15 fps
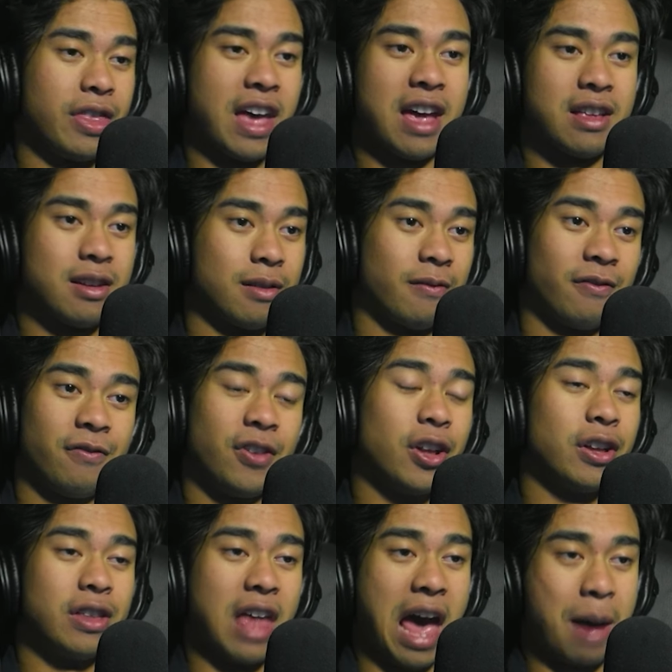that
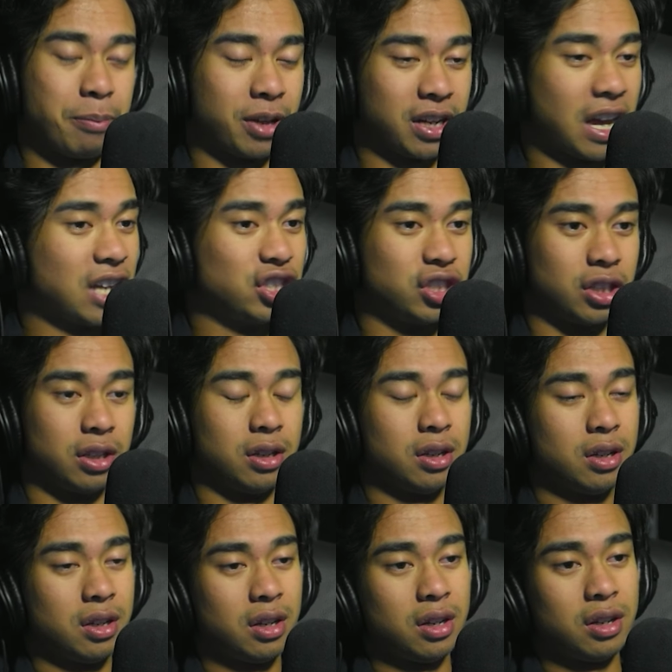villain application.
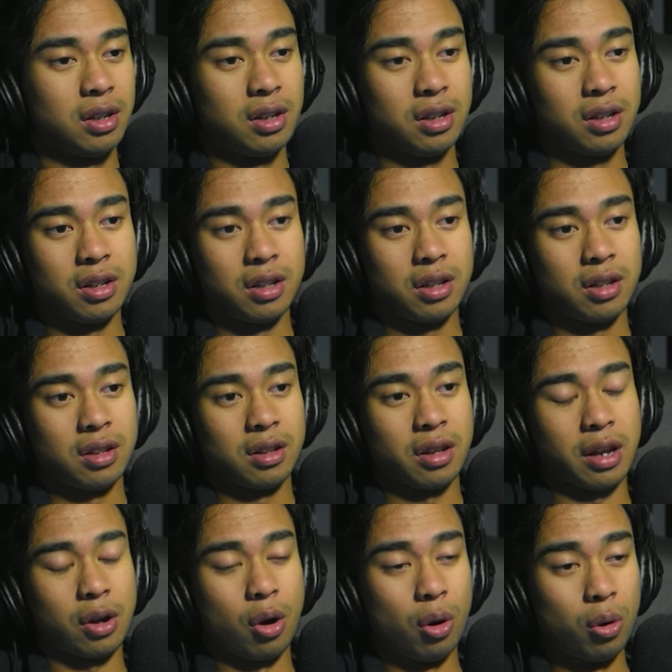
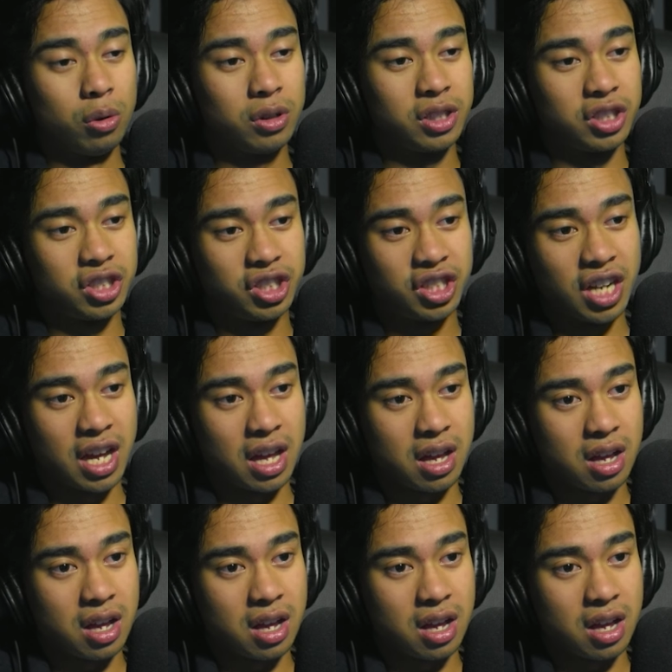Like, holy shit.